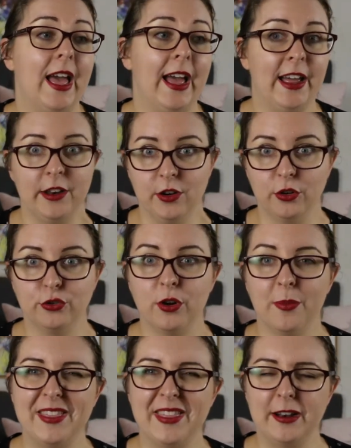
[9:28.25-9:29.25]
and I'll talk
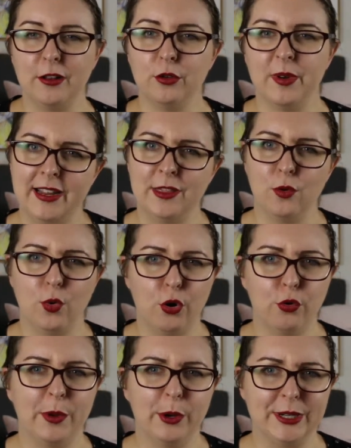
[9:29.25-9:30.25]
about that a little bit in the
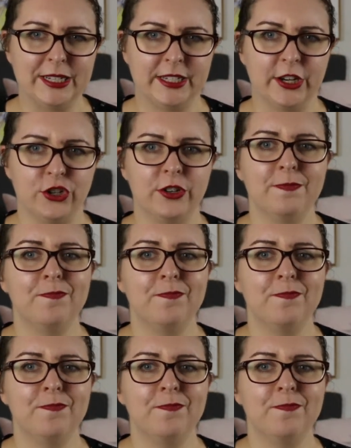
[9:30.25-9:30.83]
world building section.